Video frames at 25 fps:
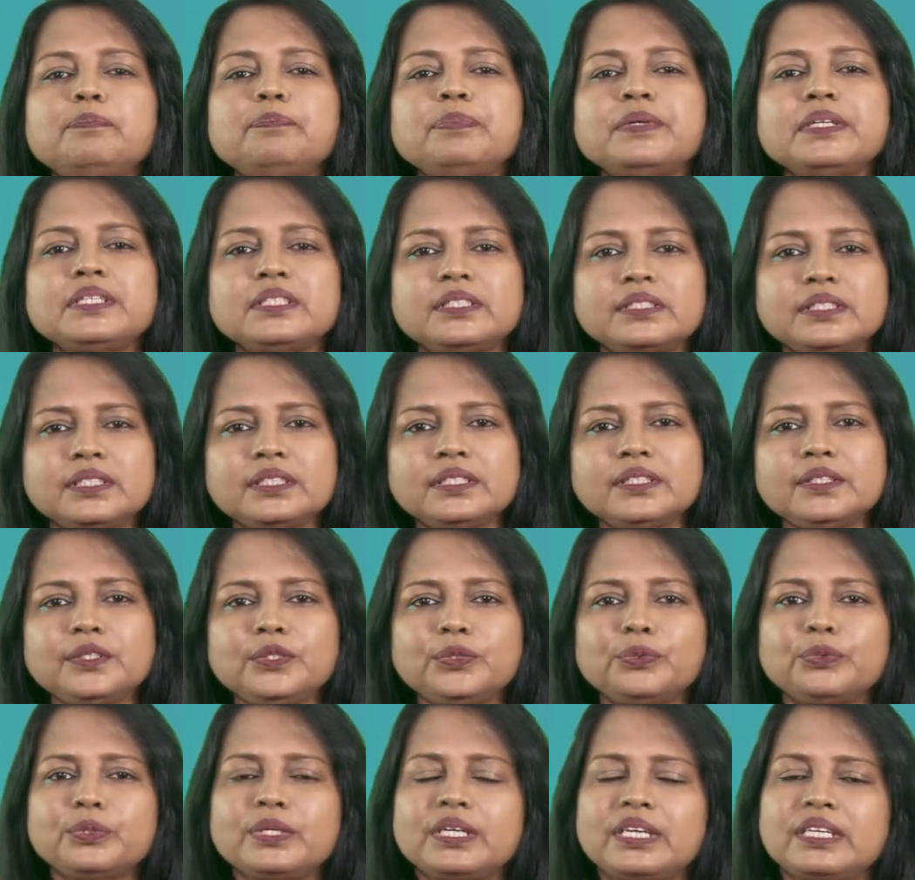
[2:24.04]
picture
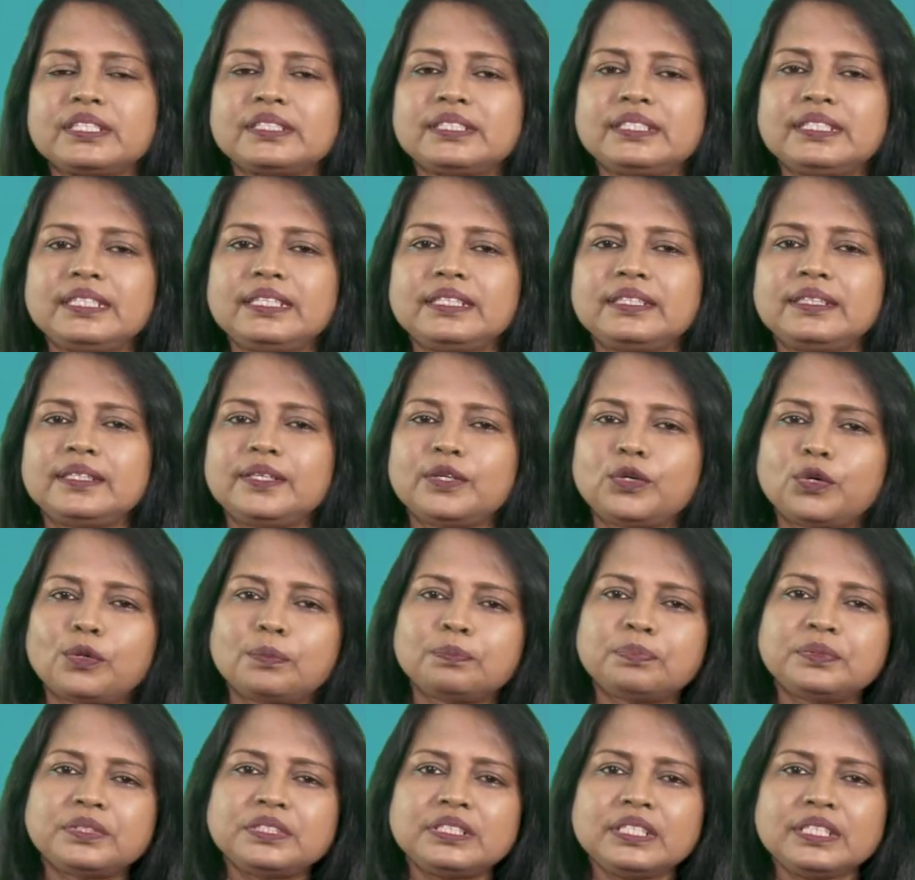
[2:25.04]
you can see the
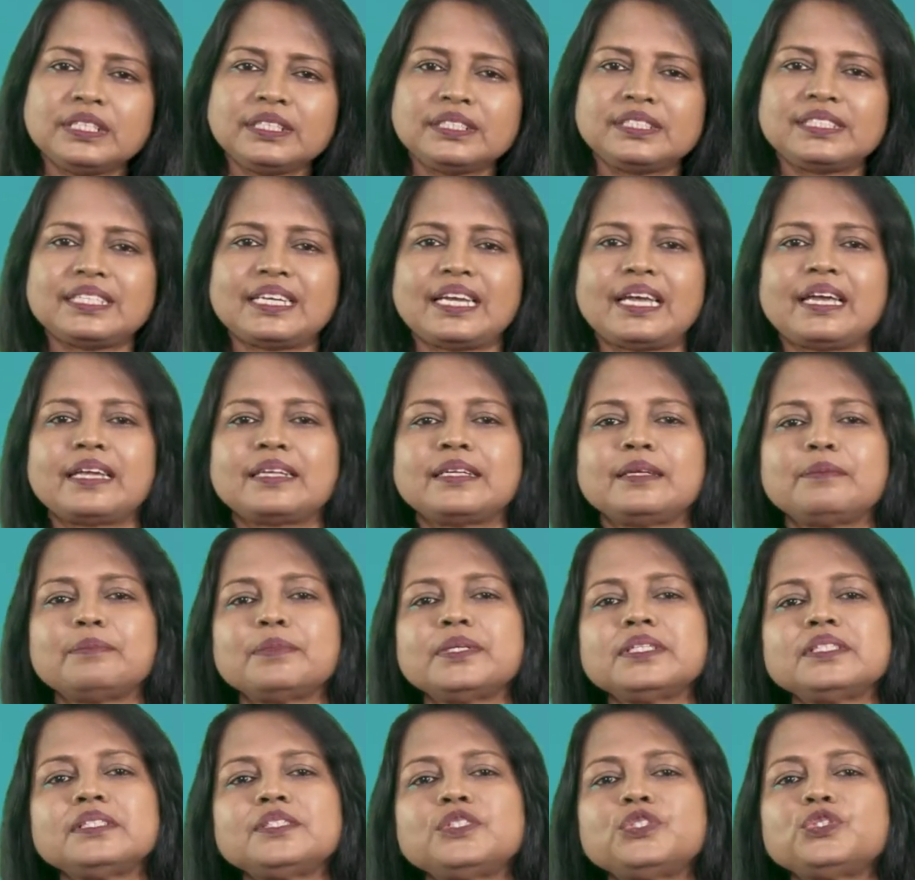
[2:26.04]
objects,
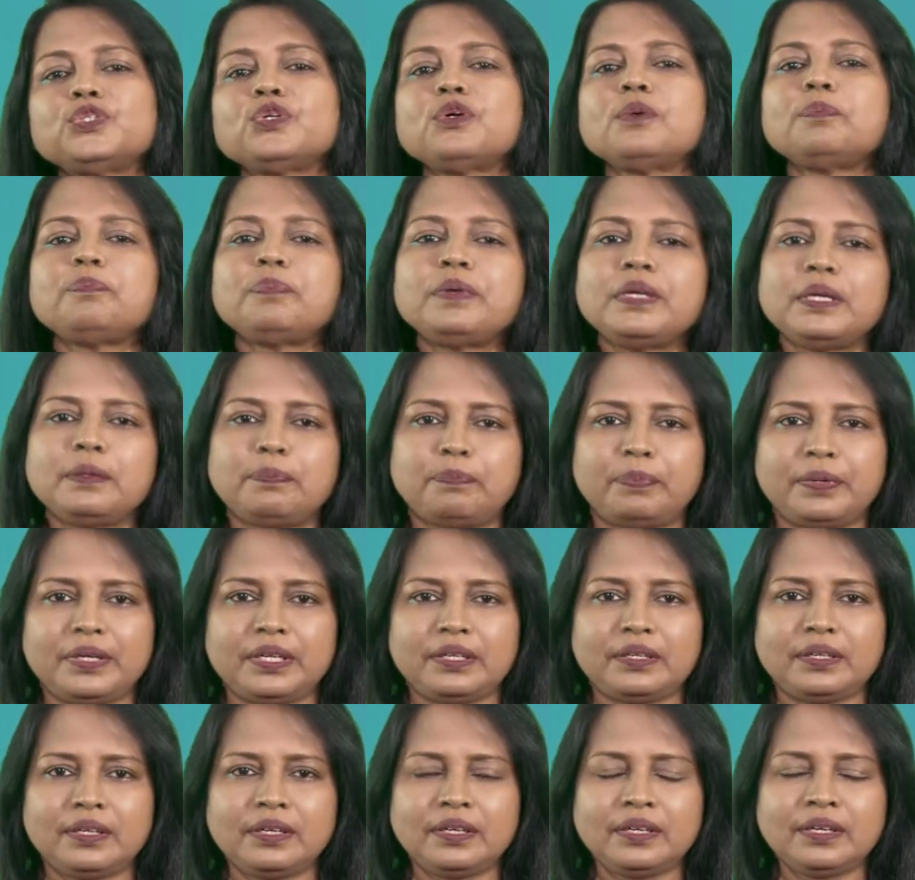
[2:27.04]
animals or people.